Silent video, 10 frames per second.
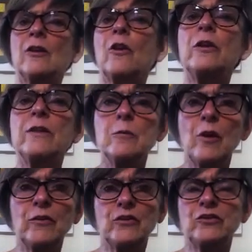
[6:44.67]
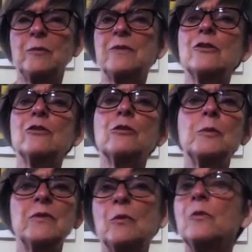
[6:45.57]
loading them onto ships in
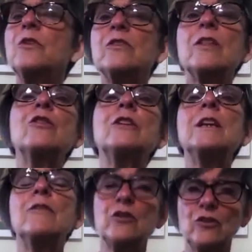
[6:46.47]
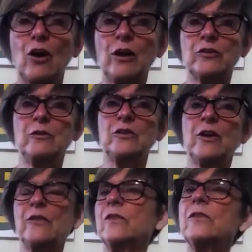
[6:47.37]
groups in which they couldn't even talk to each
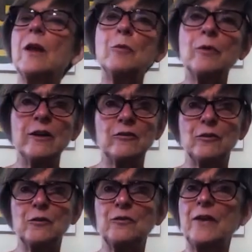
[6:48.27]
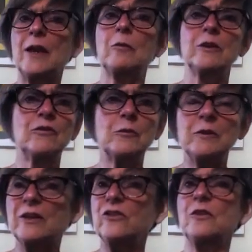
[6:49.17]
other, separated from family, from
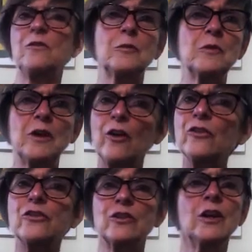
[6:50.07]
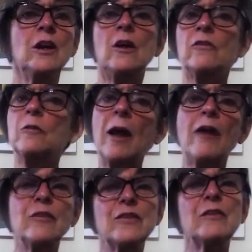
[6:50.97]
kinship, from culture, from
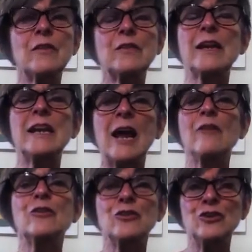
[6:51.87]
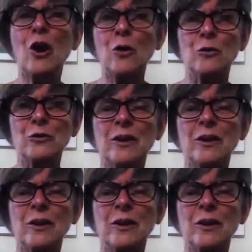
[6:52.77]
everything that they'd ever known.